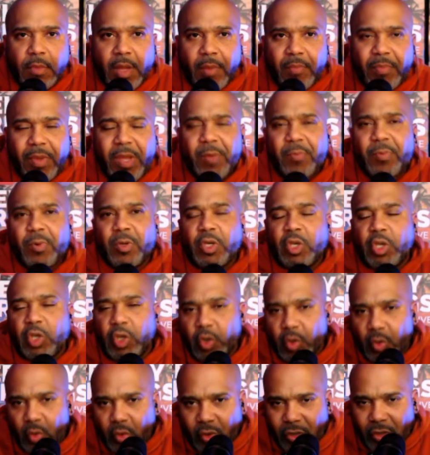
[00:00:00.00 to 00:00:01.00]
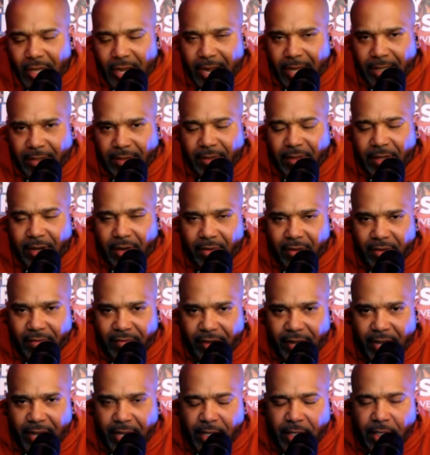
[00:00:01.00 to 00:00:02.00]
people use that to their
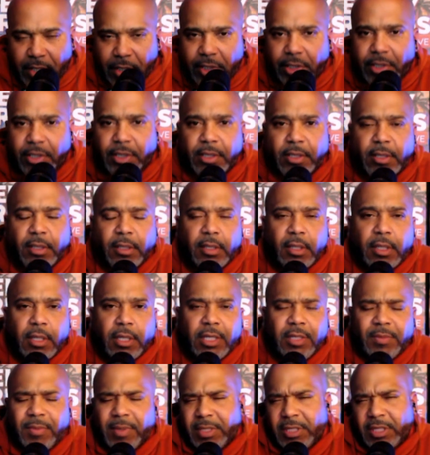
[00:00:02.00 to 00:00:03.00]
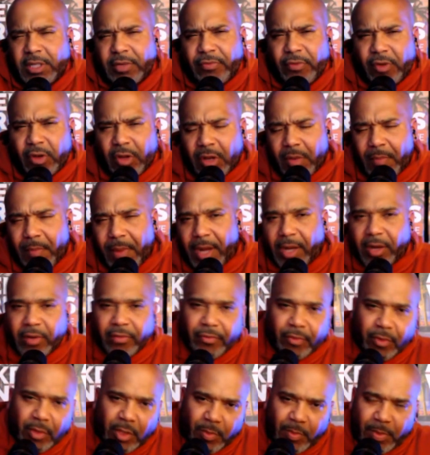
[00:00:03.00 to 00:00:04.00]
advantage, especially if you're on the
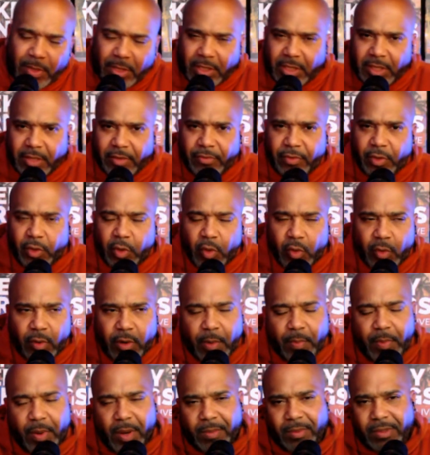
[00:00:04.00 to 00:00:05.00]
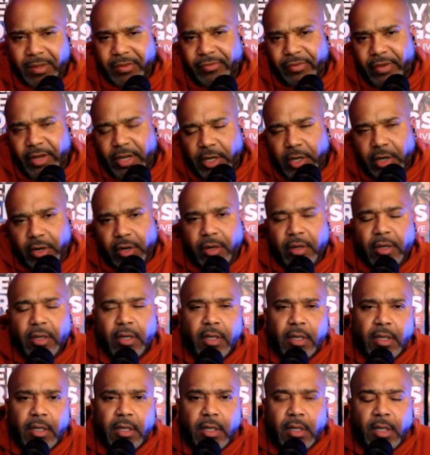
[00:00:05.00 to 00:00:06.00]
microphone, especially if you're a public figure.
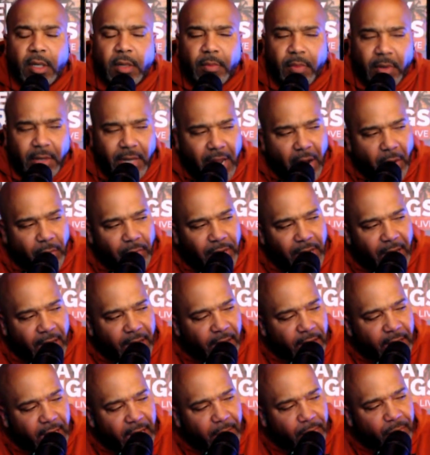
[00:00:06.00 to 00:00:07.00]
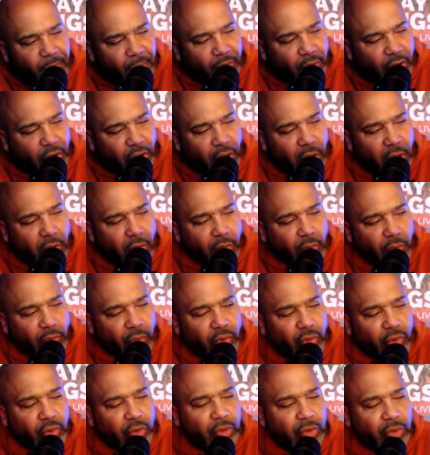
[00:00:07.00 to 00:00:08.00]
But now we got Apryl
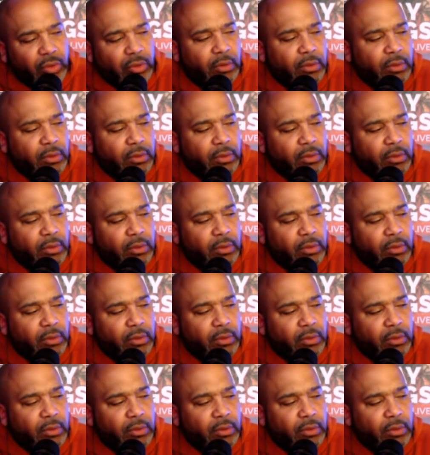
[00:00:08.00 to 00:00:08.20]
Jones